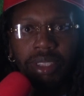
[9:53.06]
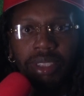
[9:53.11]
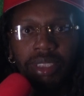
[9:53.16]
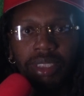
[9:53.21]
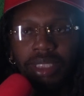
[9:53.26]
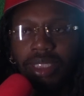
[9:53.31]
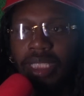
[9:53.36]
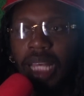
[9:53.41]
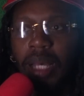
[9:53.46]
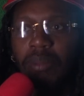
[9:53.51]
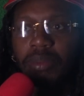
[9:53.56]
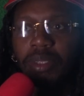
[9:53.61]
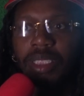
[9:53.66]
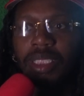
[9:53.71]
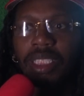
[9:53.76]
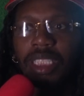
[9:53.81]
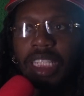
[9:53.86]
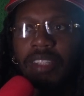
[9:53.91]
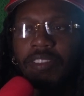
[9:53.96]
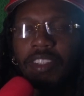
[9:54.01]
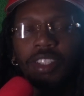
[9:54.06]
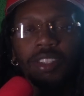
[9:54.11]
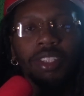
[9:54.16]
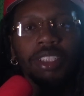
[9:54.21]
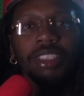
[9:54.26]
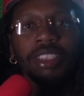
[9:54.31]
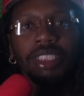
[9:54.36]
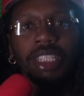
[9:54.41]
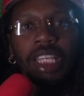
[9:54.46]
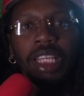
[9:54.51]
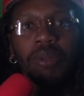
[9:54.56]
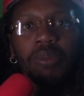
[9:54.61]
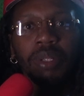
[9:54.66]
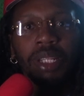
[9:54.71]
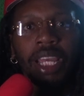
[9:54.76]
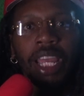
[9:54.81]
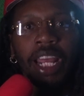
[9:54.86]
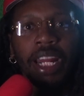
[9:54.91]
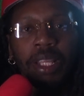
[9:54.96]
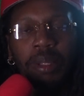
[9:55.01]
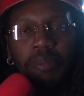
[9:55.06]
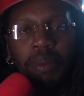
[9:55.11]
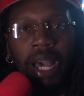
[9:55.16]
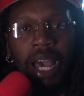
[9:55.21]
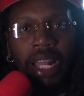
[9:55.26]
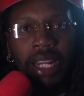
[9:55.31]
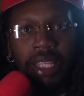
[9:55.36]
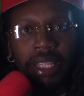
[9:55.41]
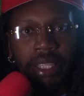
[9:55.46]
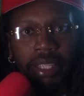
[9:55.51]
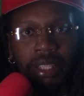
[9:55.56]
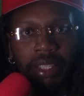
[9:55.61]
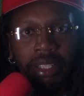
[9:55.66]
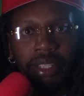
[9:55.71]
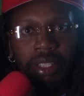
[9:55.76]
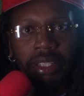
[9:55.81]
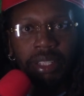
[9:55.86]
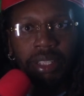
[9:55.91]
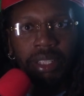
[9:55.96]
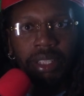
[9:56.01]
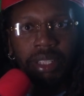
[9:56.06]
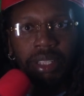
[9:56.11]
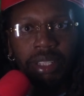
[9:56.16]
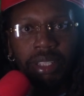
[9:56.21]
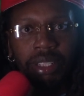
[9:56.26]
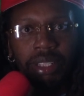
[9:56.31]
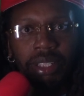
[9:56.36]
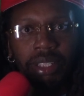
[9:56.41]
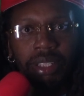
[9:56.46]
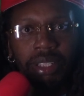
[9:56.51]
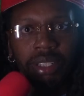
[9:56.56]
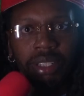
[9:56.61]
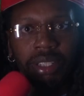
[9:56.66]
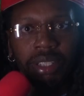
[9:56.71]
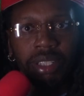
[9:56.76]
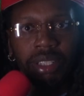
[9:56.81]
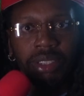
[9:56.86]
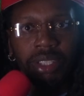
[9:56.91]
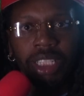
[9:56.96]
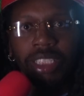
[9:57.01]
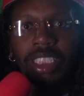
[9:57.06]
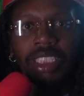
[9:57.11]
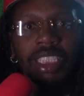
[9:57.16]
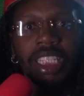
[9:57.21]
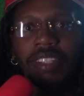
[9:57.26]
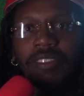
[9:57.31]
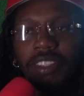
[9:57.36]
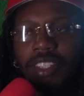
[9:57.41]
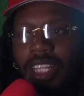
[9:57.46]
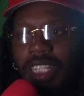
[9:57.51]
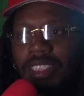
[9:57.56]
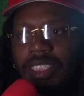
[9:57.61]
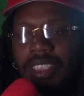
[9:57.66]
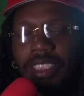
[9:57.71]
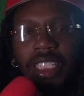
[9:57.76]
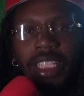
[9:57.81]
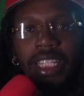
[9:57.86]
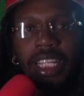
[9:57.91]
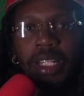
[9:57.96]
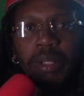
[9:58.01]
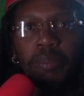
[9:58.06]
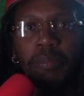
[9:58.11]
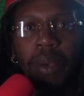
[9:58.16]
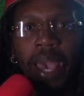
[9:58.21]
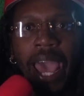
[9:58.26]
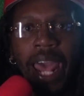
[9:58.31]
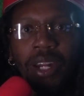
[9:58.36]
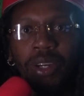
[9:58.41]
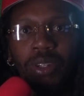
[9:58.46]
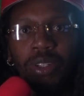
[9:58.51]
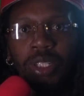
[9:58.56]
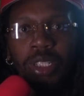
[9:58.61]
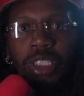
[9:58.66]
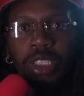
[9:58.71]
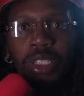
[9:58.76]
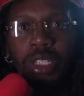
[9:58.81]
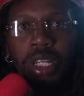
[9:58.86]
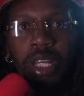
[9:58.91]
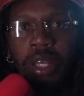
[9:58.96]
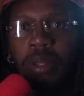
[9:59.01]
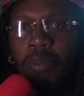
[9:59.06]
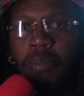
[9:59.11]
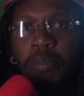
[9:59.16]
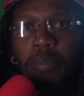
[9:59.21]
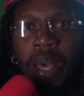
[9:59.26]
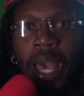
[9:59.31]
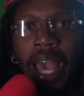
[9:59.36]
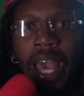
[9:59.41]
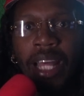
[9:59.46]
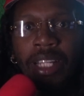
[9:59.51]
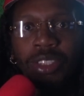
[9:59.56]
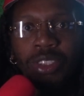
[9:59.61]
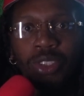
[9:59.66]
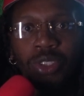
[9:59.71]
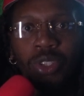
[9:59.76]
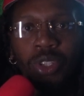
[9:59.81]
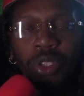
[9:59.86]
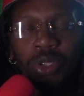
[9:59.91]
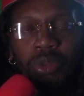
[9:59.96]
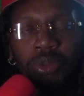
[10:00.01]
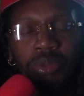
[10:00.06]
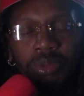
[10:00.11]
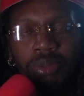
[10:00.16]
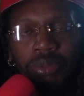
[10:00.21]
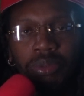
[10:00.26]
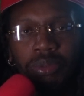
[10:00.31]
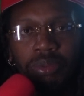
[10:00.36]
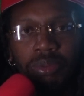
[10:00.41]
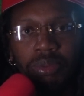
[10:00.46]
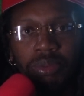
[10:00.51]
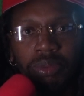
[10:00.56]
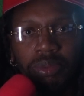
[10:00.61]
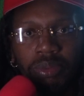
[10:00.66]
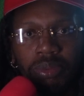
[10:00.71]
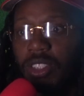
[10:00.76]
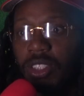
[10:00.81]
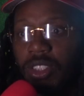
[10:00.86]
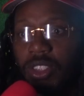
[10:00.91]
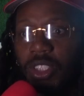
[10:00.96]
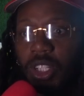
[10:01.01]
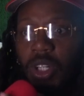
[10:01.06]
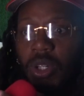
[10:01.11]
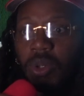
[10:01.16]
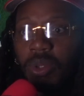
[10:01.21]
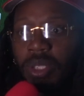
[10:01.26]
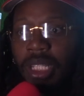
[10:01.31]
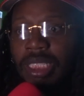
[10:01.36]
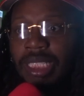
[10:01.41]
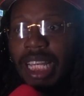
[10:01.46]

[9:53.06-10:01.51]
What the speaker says: Stop just leaving your seed with anybody. Y'all just leaving your seed in bad soil. So let's